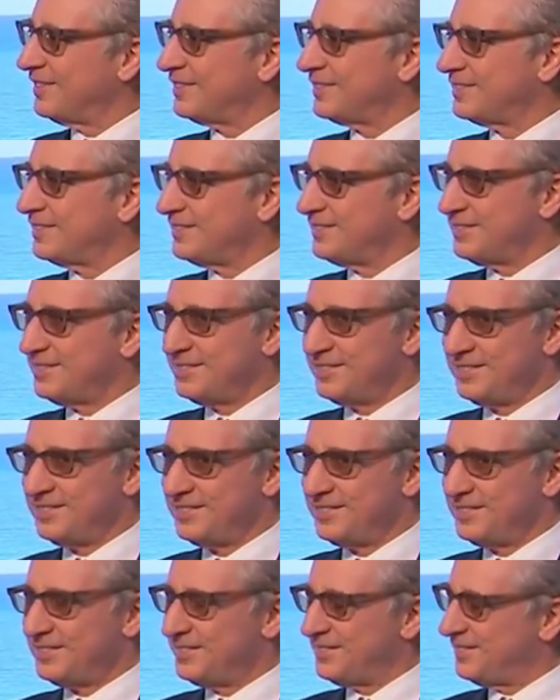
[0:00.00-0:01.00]

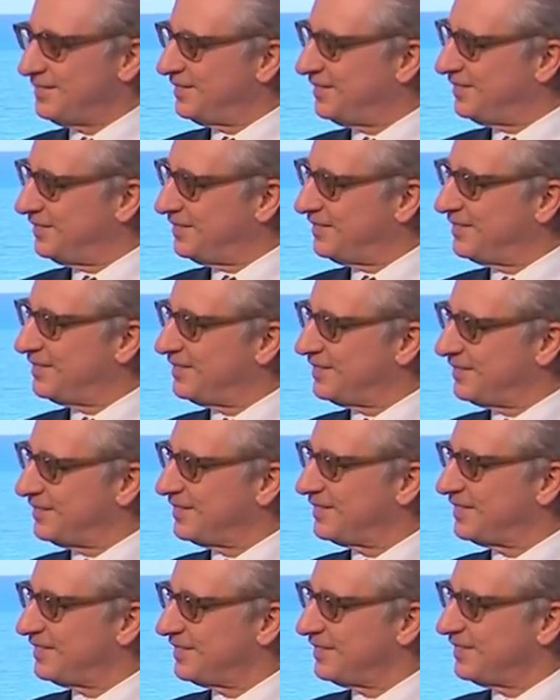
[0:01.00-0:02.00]

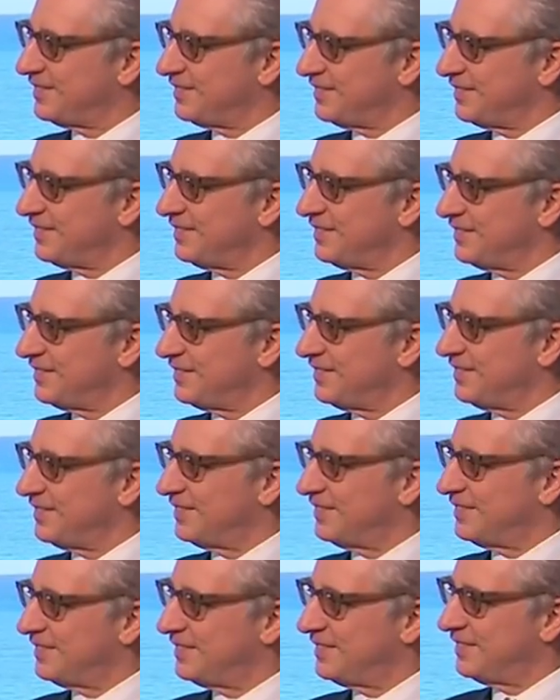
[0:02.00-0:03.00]

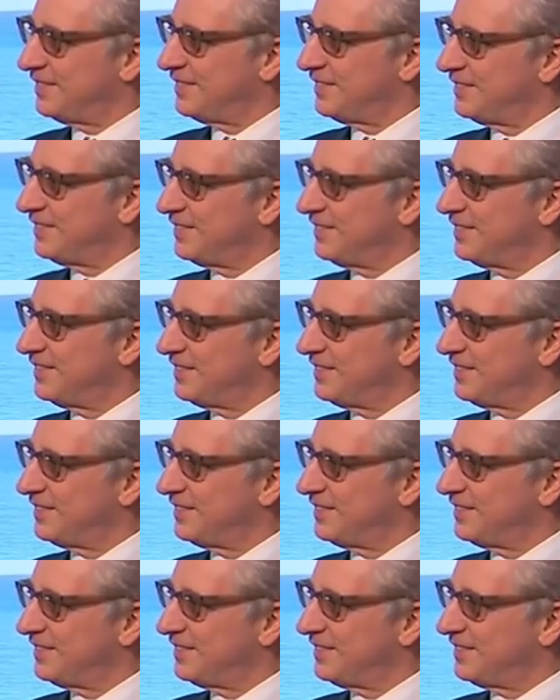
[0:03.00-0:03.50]
The person shown says nothing.